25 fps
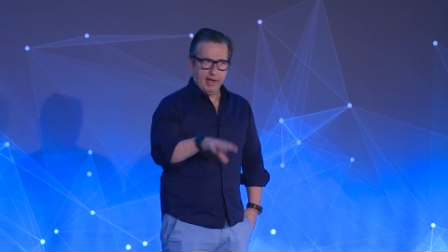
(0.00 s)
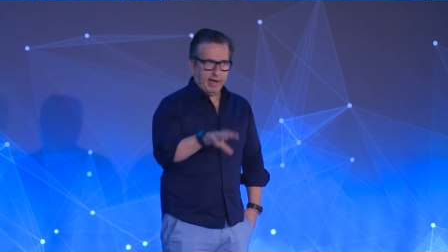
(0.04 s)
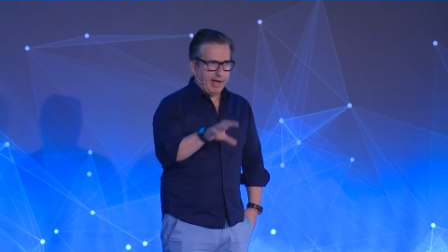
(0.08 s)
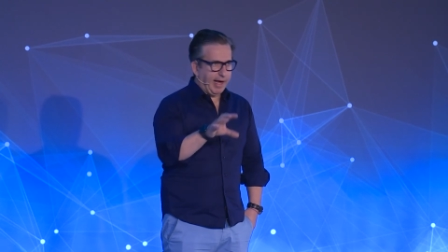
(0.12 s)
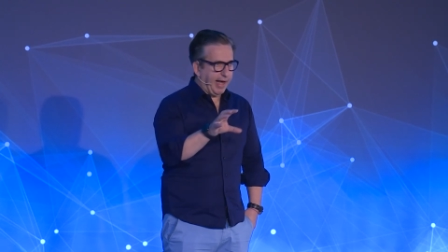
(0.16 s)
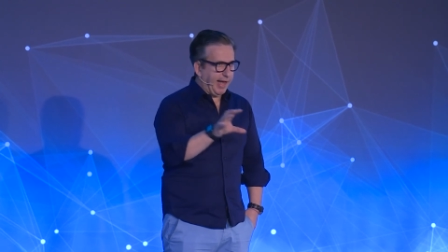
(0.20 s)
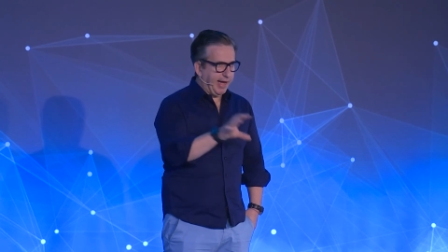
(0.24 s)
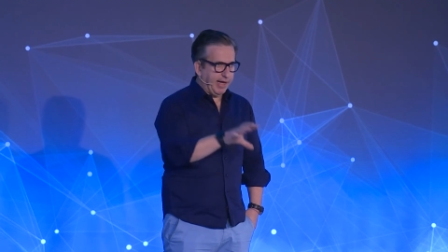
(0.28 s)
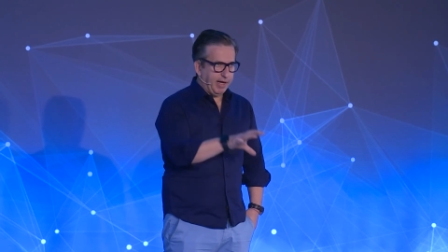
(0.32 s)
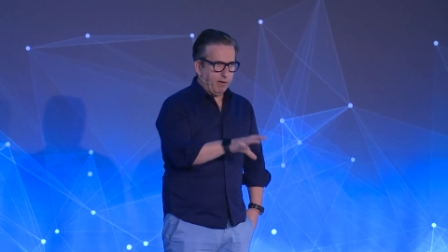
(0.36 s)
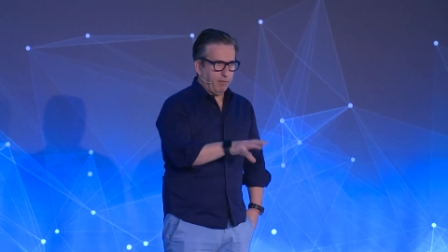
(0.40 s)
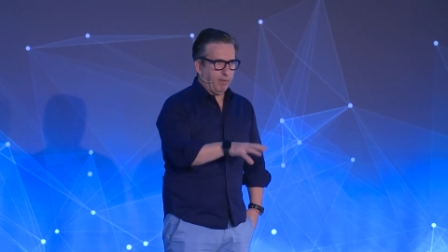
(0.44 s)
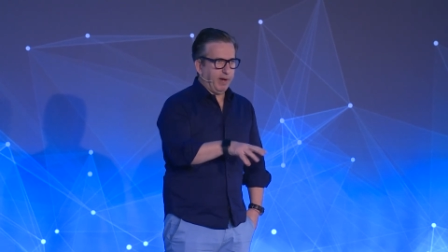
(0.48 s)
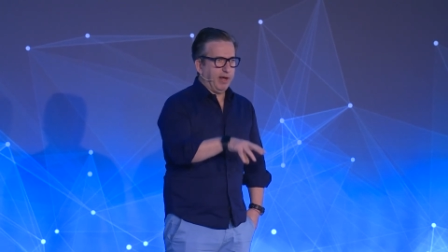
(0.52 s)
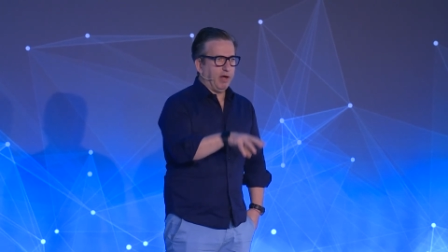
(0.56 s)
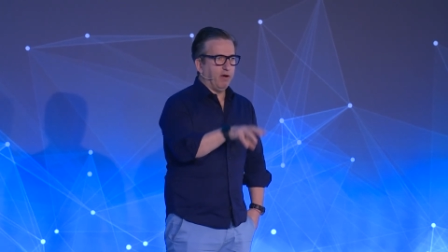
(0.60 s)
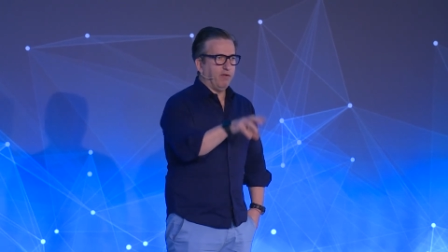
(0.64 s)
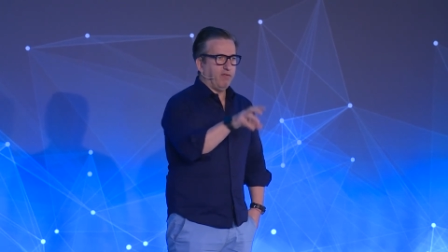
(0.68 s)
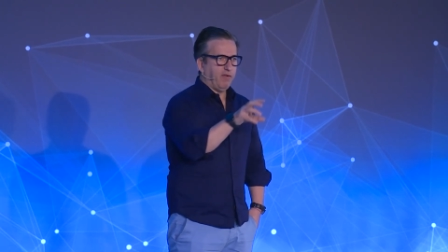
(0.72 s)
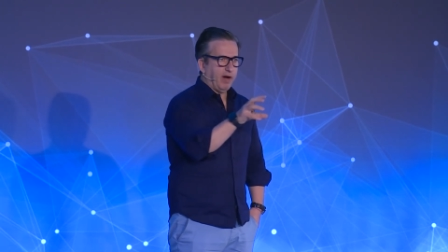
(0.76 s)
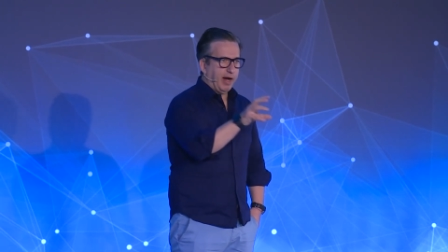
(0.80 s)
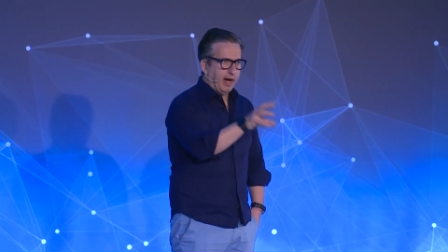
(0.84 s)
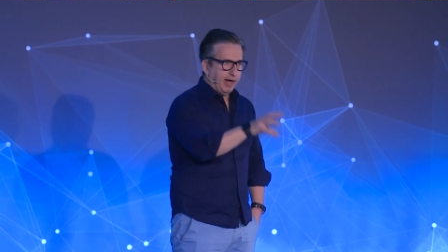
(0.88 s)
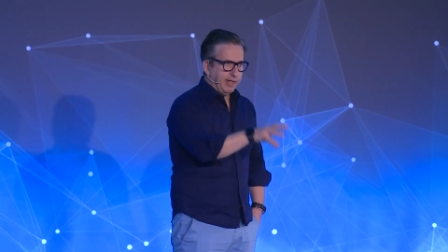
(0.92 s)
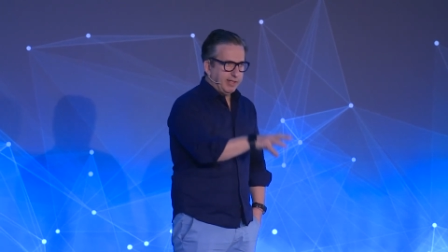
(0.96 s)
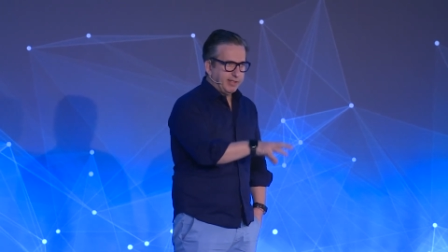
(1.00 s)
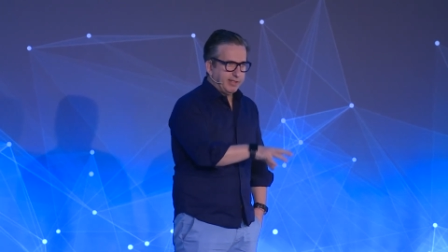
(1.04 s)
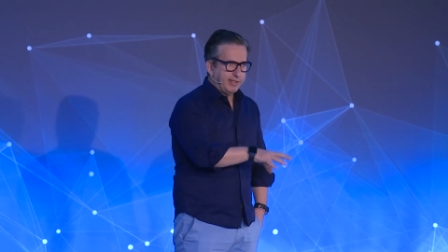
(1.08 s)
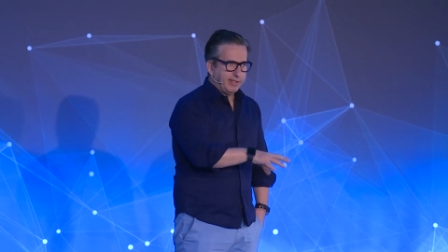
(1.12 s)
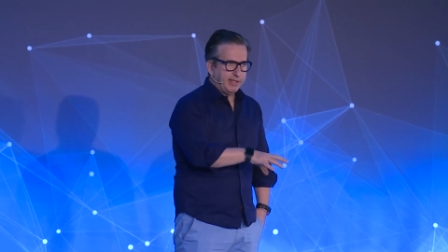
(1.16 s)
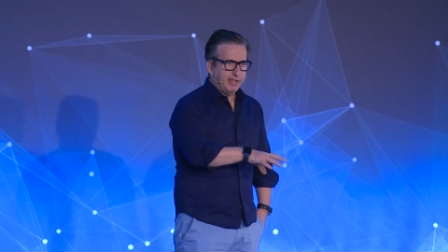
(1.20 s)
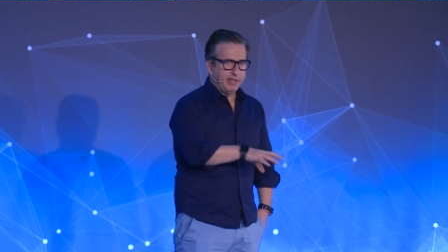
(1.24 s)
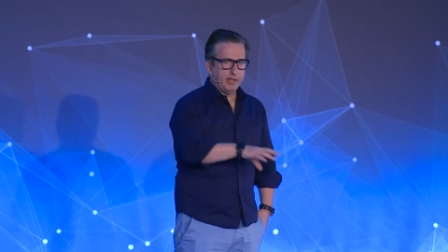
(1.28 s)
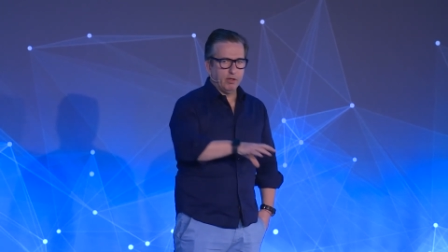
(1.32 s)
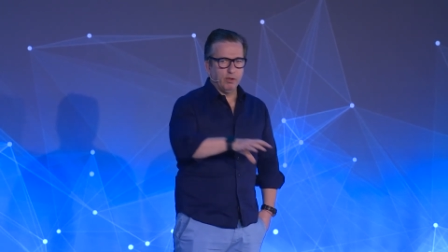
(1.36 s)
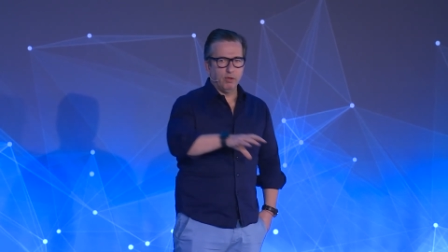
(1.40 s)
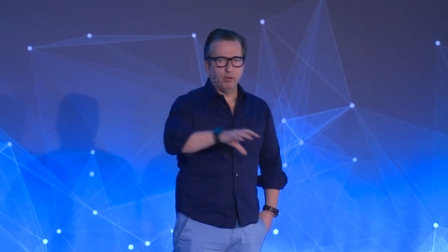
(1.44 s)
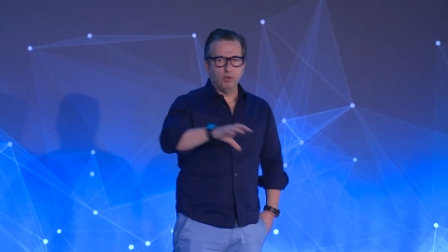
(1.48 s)
anyway of
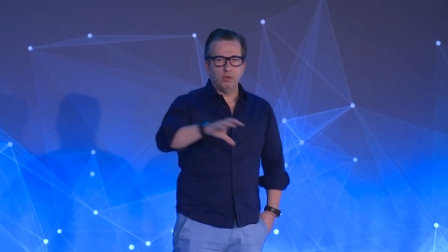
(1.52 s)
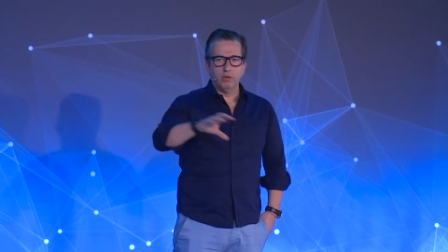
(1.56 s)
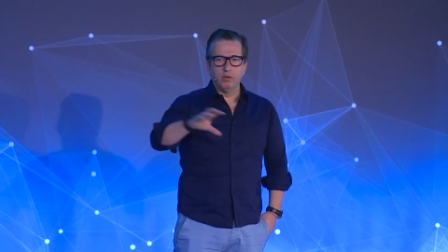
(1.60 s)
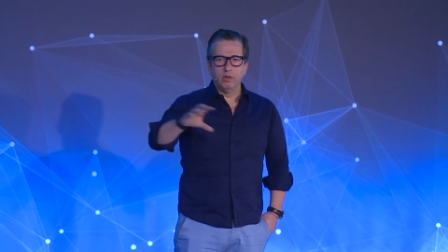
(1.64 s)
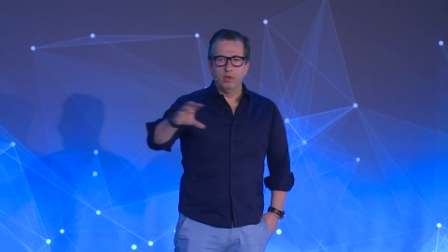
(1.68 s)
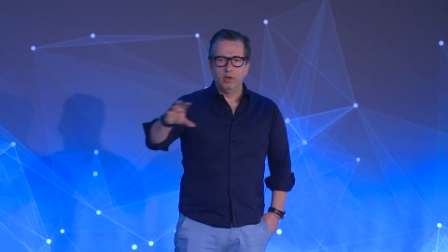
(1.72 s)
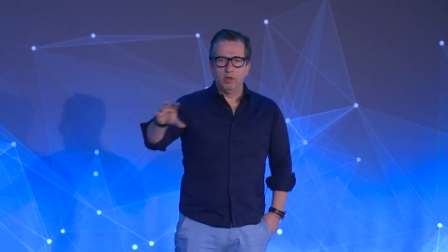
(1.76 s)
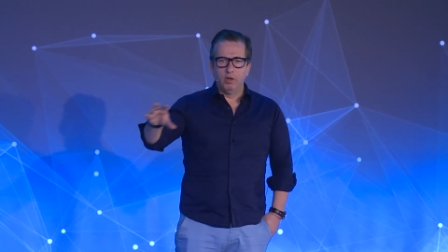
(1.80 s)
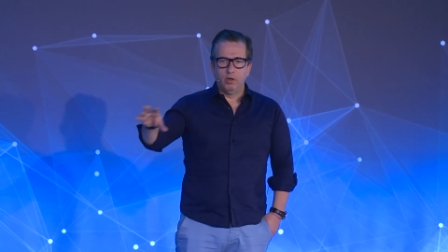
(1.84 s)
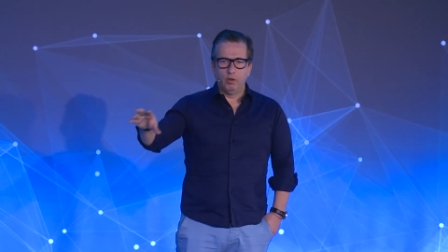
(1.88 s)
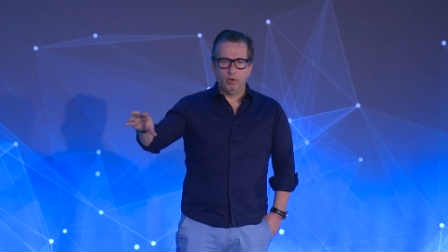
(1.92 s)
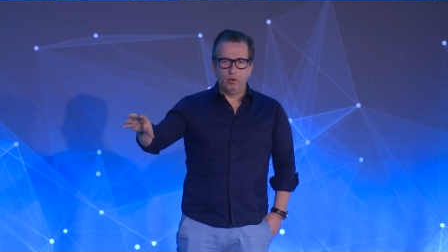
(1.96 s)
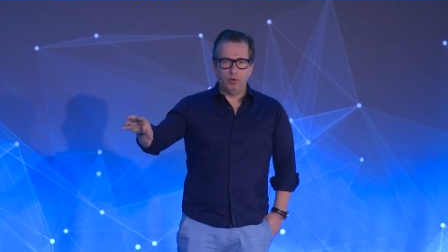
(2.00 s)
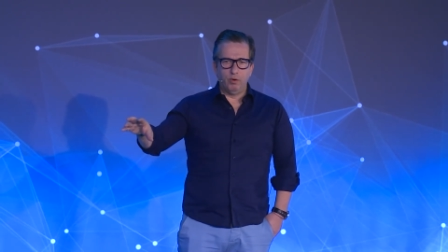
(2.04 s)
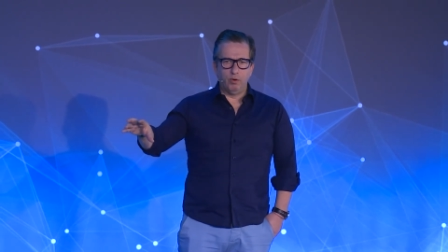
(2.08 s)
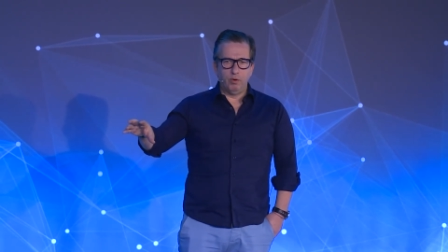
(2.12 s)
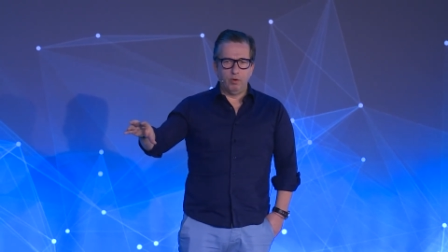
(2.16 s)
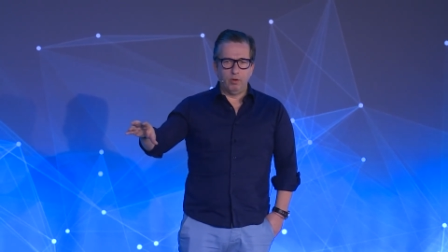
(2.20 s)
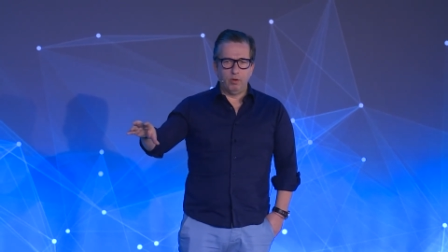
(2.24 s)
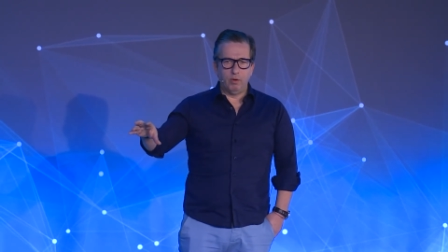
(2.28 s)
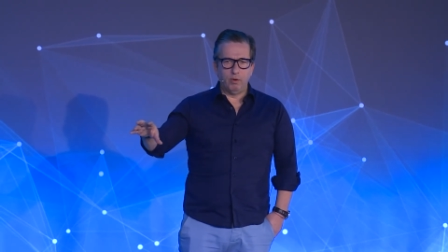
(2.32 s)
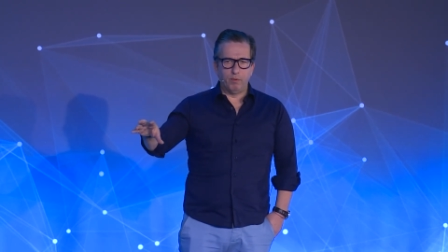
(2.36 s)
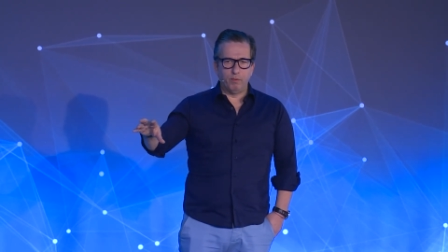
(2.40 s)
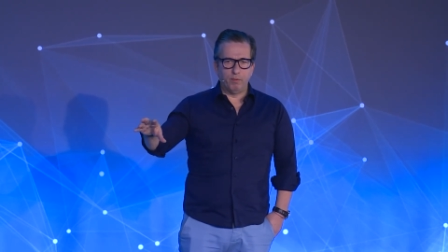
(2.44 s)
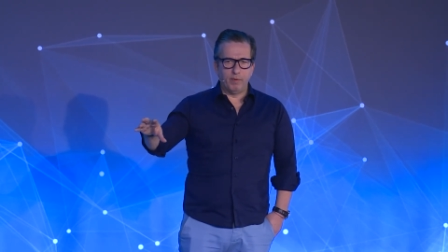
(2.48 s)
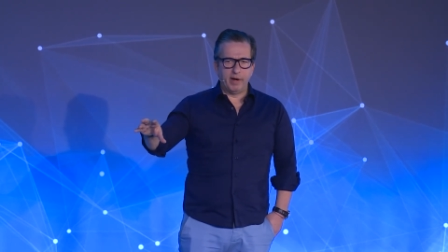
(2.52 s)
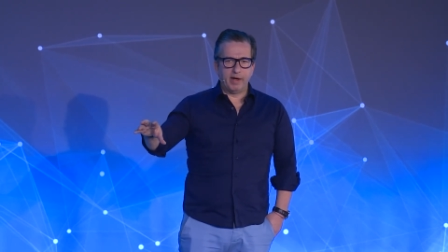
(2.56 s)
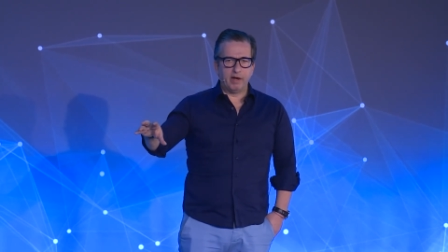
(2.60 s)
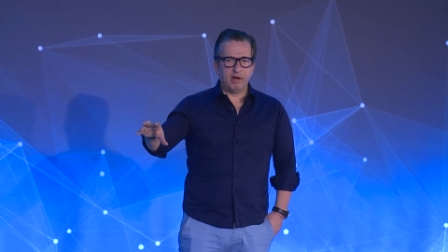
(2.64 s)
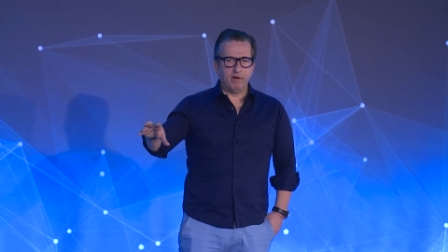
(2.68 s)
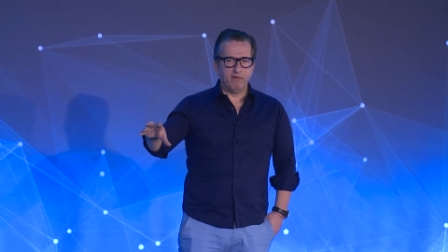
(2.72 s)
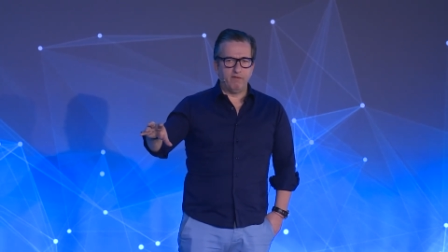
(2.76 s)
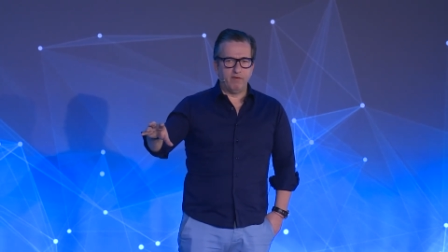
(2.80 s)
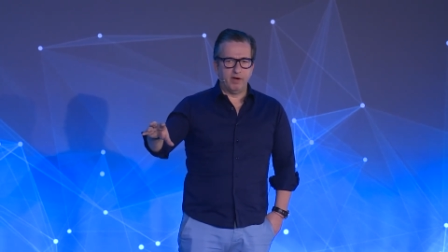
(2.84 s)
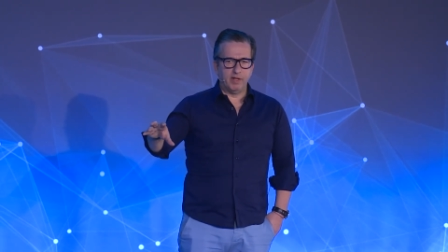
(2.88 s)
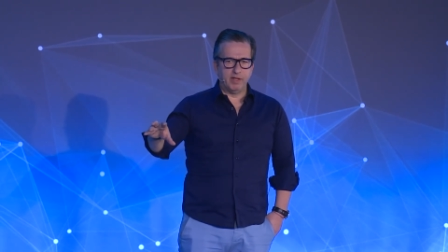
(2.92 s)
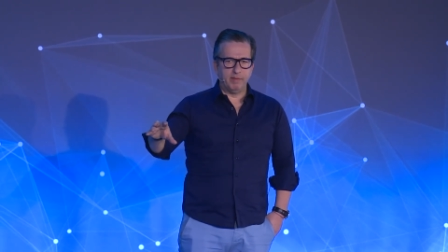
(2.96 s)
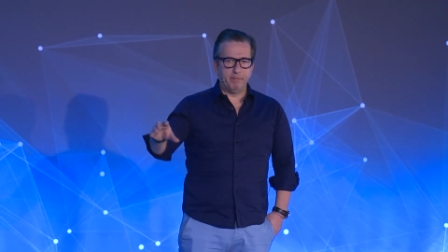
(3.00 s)
ICO or regular
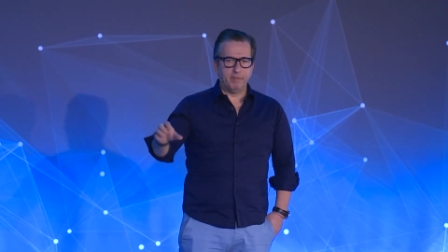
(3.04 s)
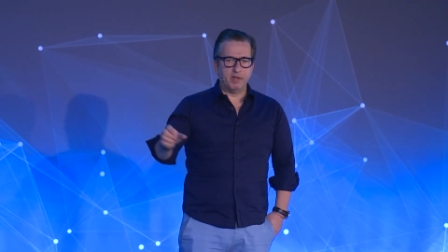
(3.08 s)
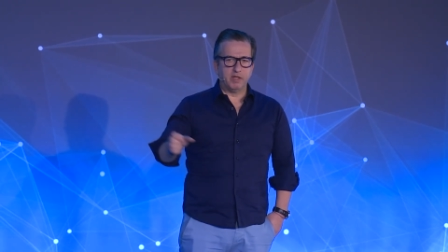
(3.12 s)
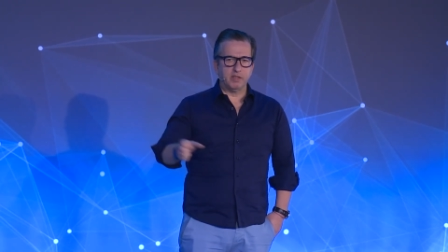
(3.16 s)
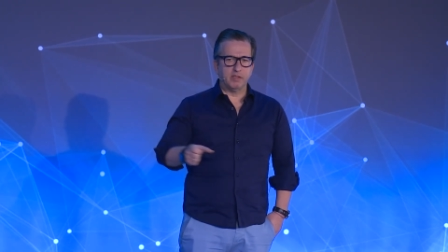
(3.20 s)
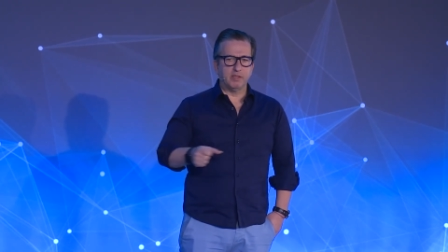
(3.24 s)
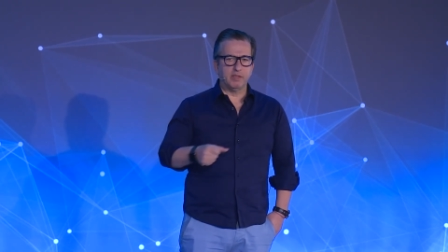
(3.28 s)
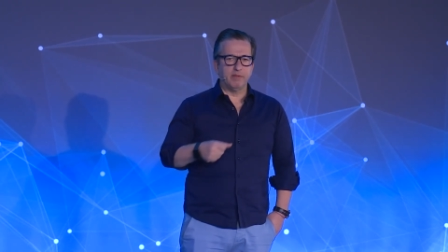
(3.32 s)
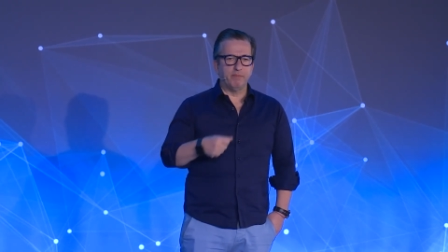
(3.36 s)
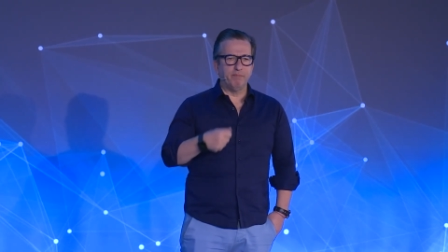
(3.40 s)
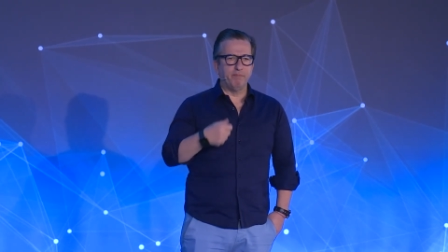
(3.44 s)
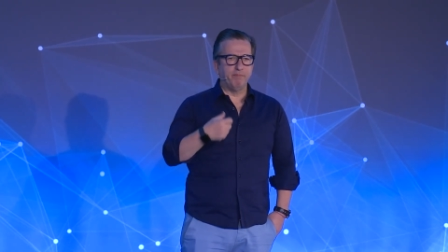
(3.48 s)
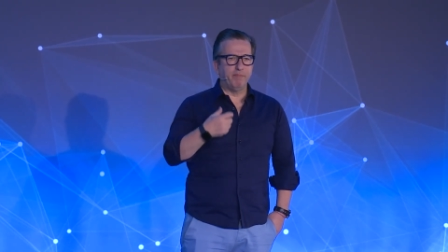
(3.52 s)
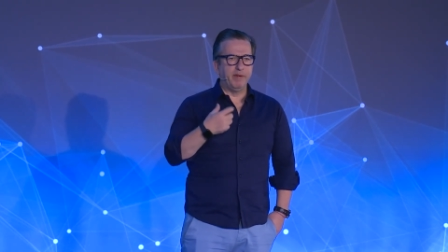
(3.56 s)
funding because